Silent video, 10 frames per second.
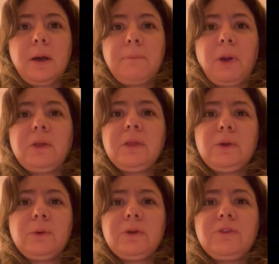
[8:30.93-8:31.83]
partly in
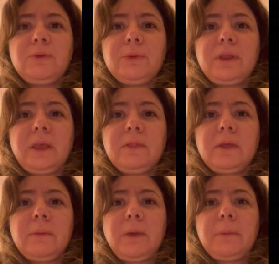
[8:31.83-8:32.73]
order to retain
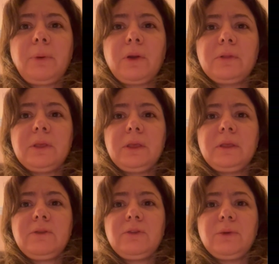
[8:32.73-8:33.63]
them and partly
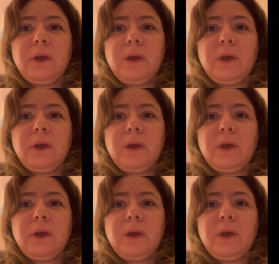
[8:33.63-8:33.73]
to